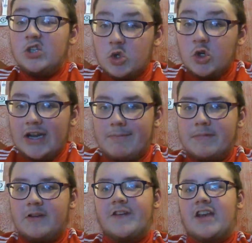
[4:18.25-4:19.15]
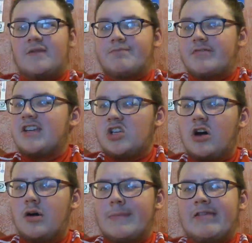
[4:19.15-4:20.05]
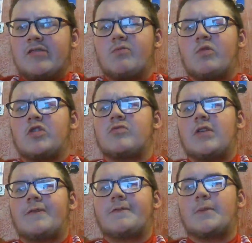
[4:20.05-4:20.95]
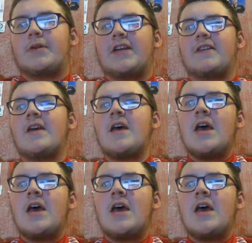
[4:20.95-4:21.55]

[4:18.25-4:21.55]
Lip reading: good atmosphere, pretty tormenting one as well for players.